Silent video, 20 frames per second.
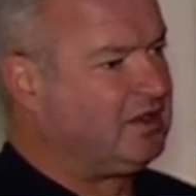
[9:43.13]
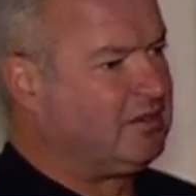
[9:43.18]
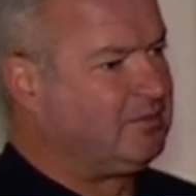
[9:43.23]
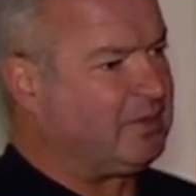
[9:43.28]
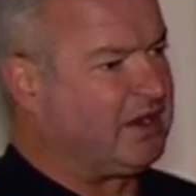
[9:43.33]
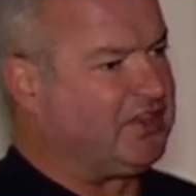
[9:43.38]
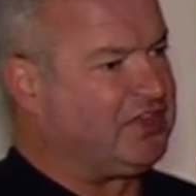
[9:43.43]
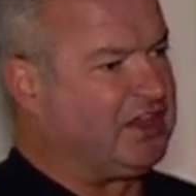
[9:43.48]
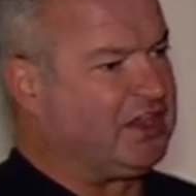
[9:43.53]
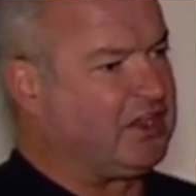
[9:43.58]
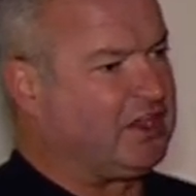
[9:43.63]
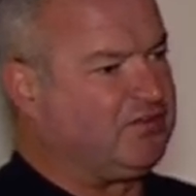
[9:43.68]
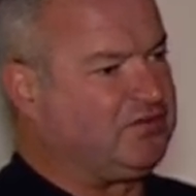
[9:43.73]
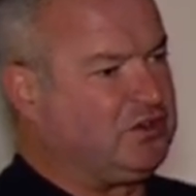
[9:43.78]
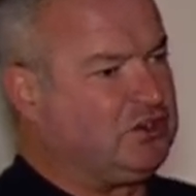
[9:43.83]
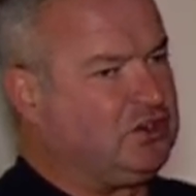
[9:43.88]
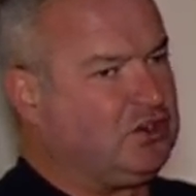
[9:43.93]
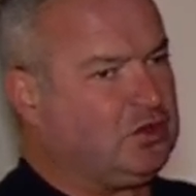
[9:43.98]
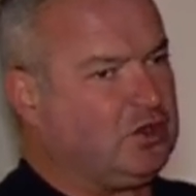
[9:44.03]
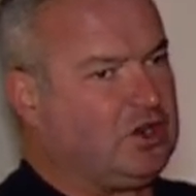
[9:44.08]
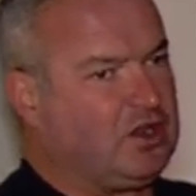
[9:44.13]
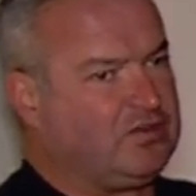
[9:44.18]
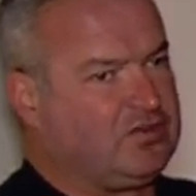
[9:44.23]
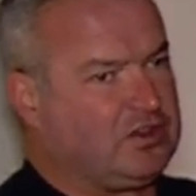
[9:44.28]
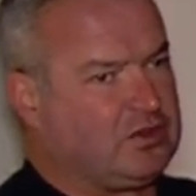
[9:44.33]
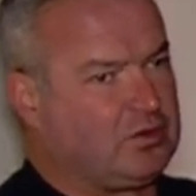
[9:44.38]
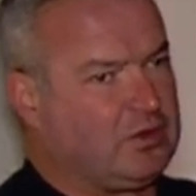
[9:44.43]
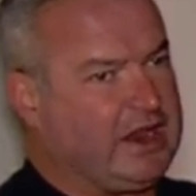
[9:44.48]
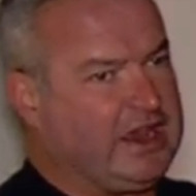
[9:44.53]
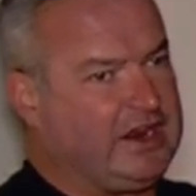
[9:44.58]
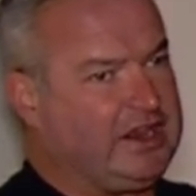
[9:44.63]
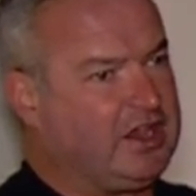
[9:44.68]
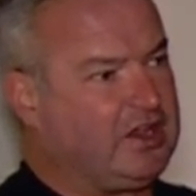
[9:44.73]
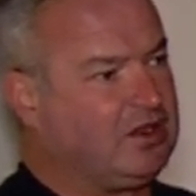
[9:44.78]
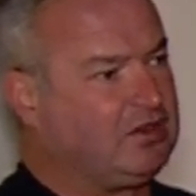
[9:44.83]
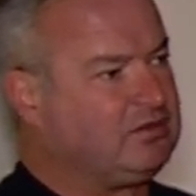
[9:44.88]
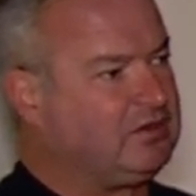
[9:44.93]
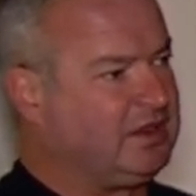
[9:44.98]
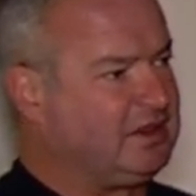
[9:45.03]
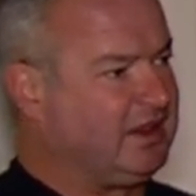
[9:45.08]
But I think if you do it over the
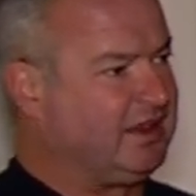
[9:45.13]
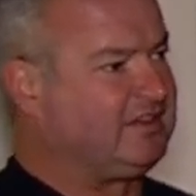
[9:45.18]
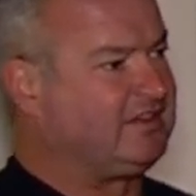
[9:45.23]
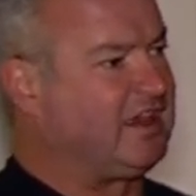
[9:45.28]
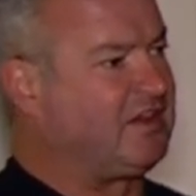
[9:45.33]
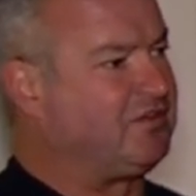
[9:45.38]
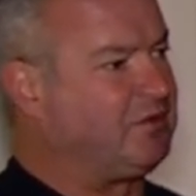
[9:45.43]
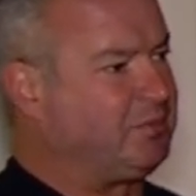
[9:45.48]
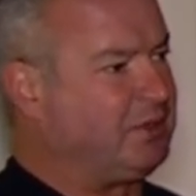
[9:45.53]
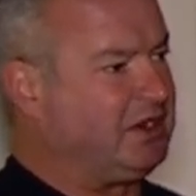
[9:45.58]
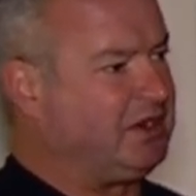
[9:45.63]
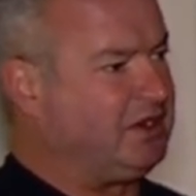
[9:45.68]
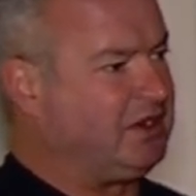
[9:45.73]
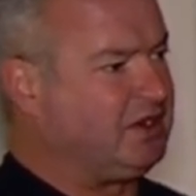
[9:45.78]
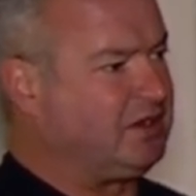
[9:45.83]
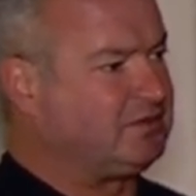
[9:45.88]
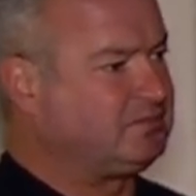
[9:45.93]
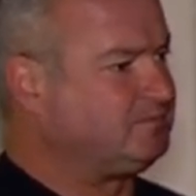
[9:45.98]
radio, it lets everybody know.